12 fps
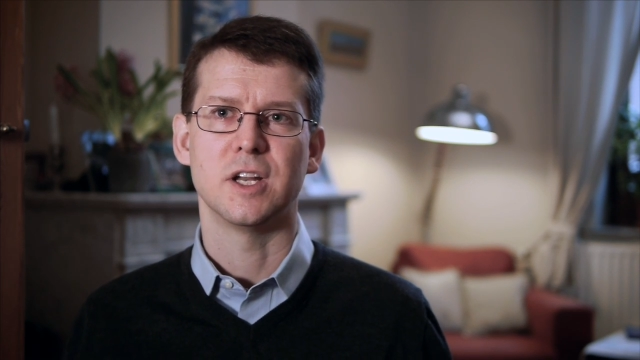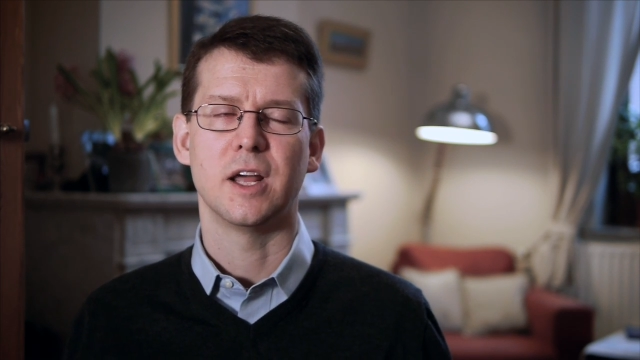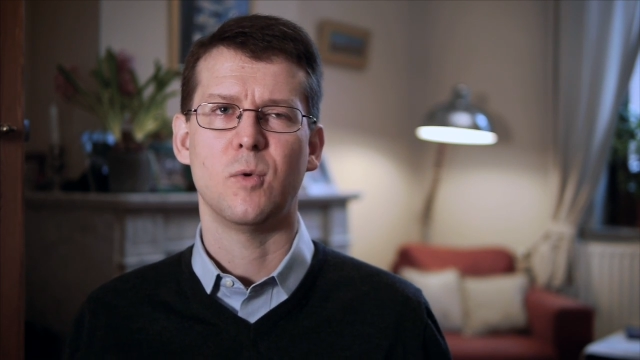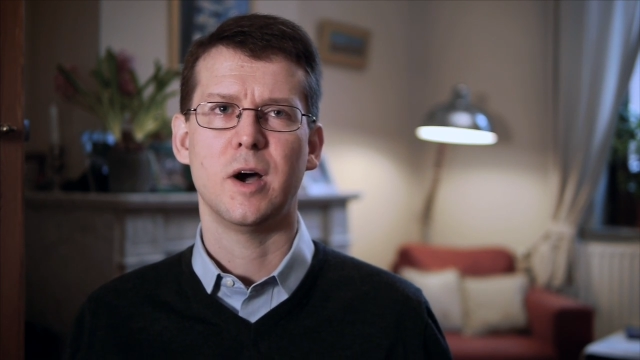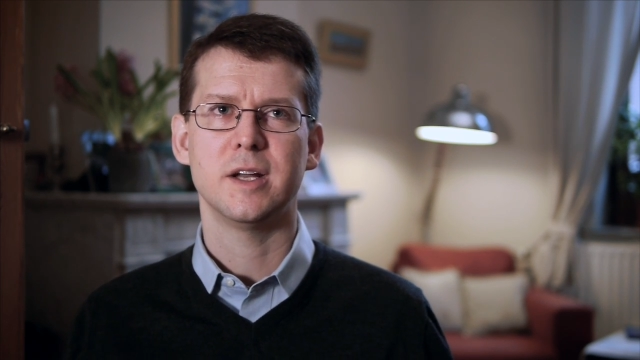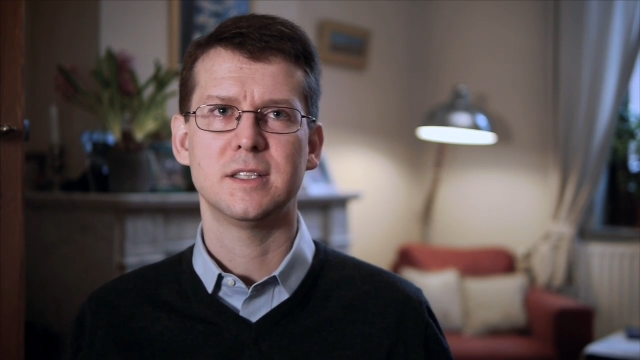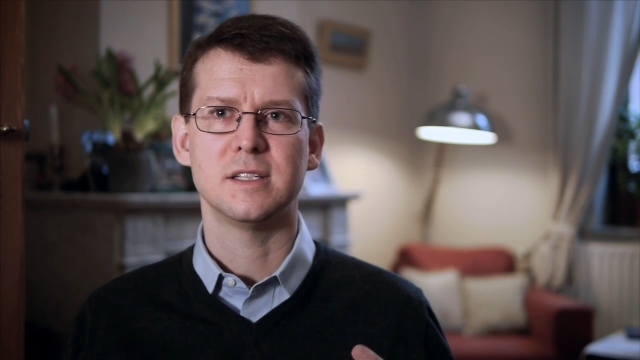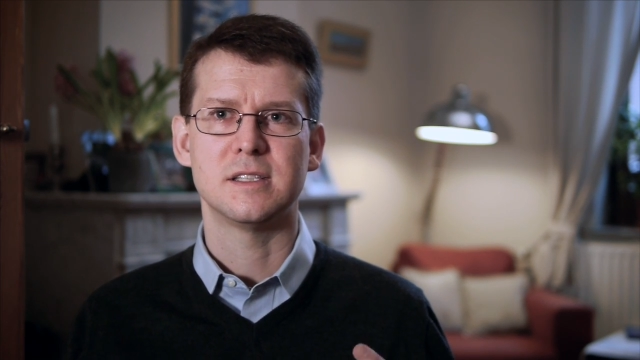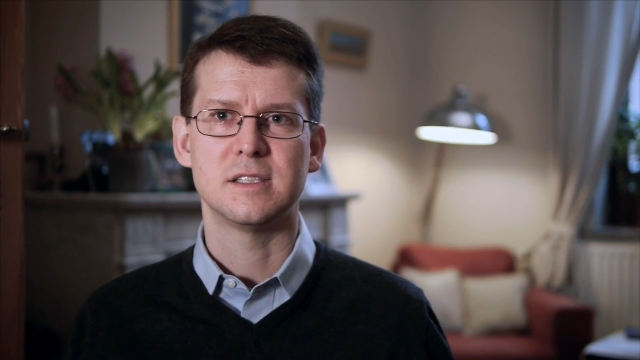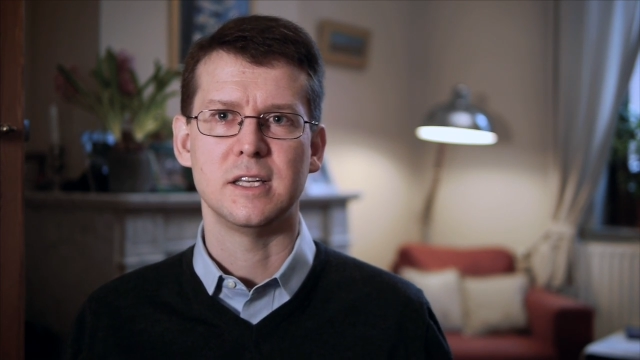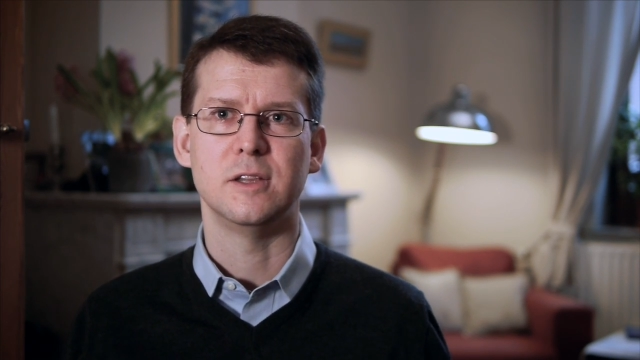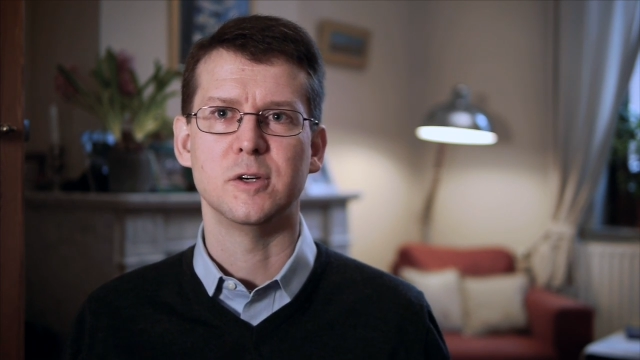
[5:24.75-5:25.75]
And I wanted to
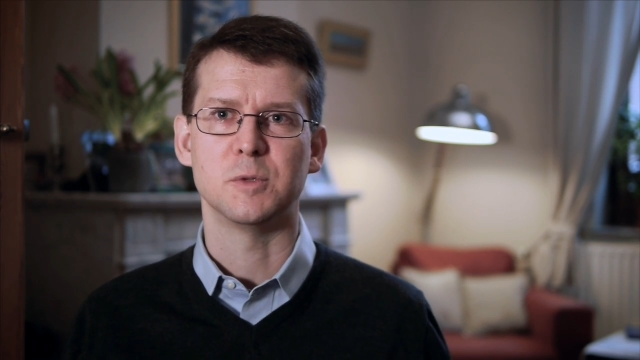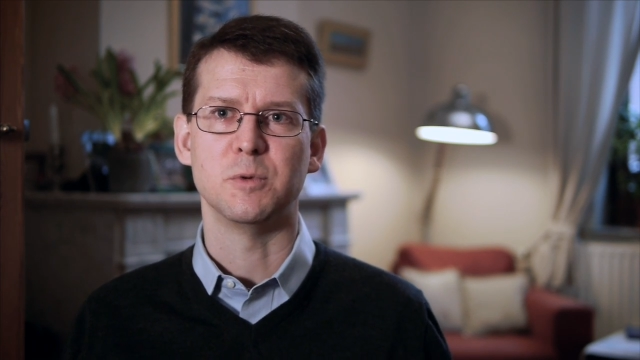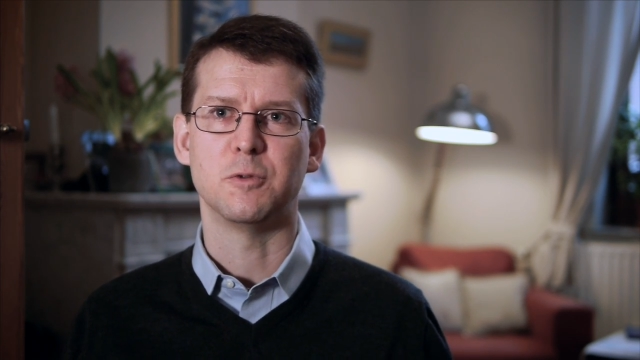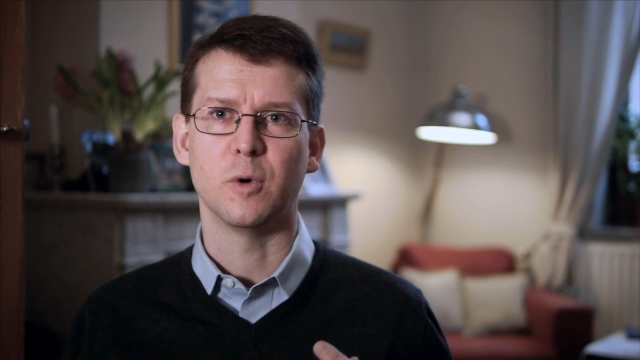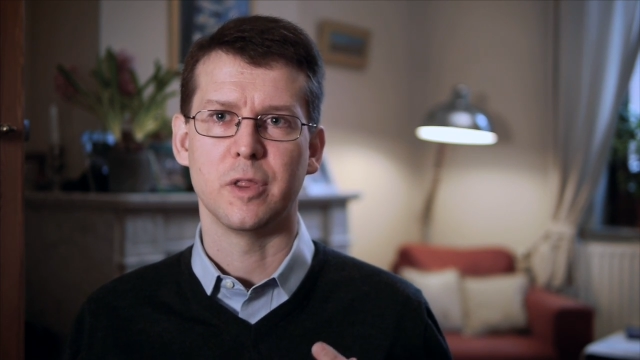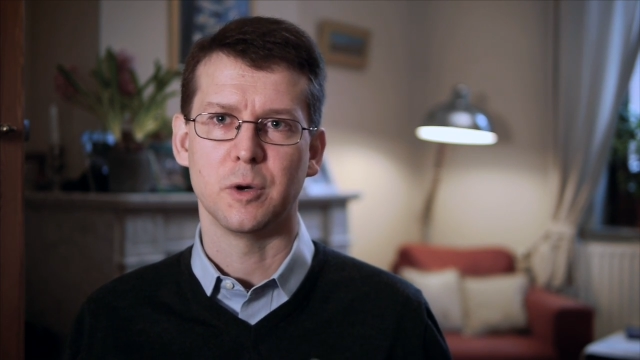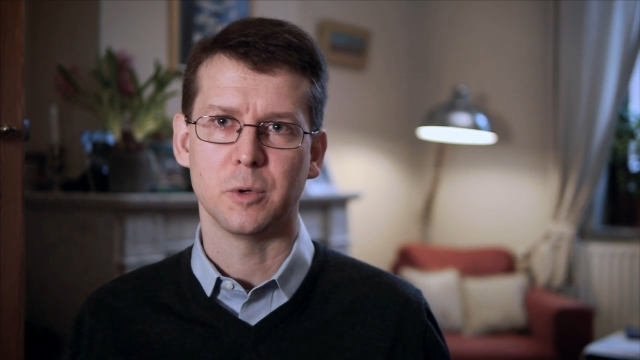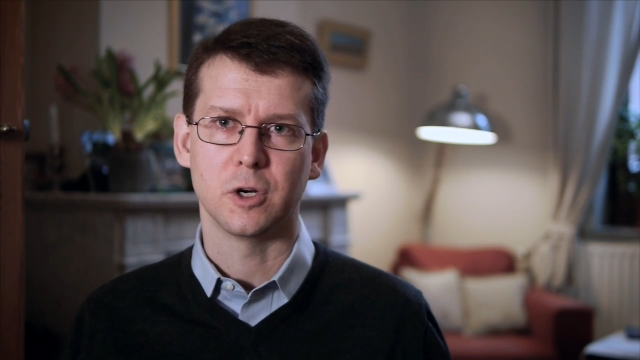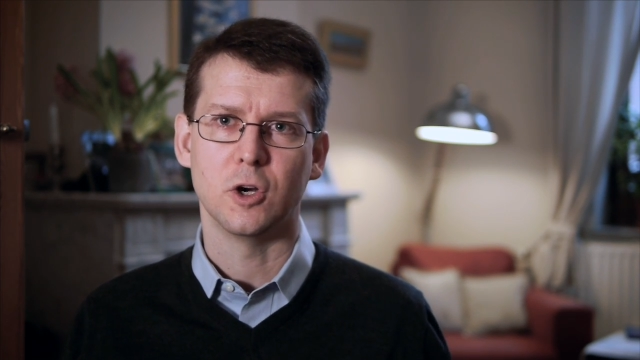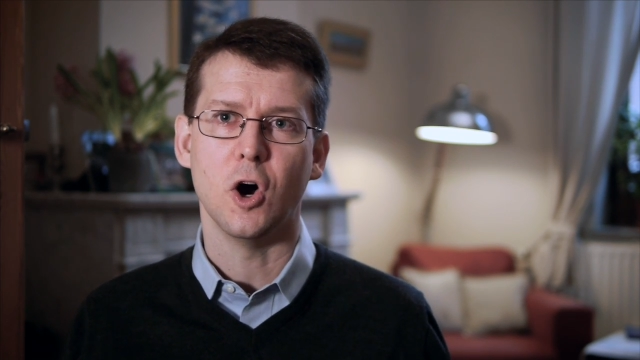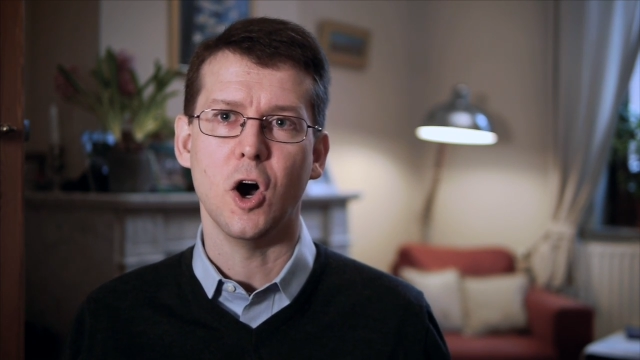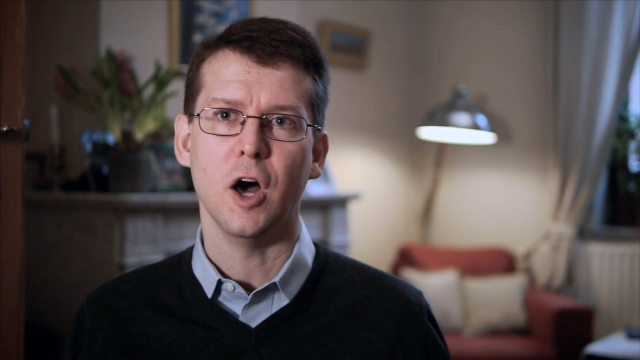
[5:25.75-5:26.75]
see those before they were
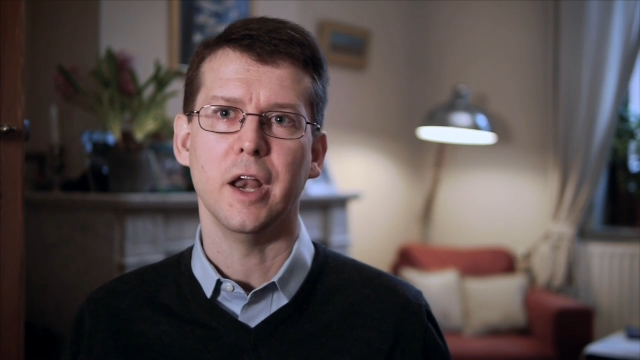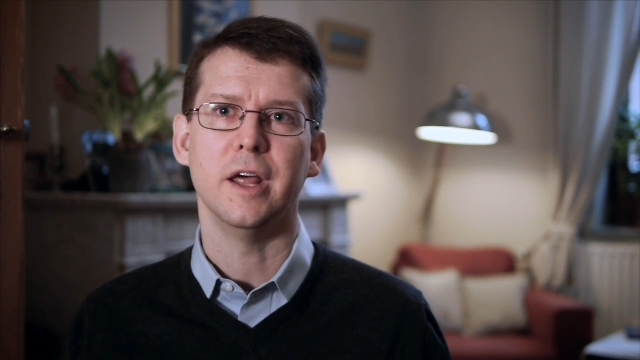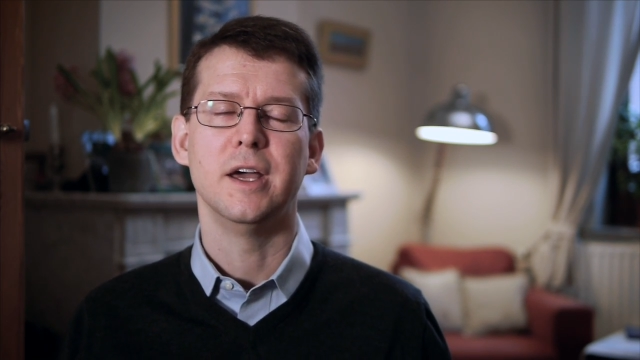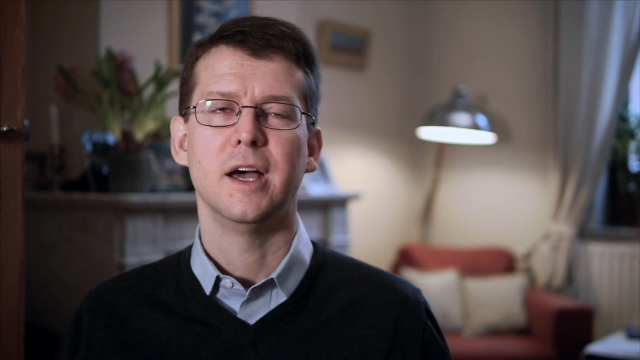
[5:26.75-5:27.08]
gone.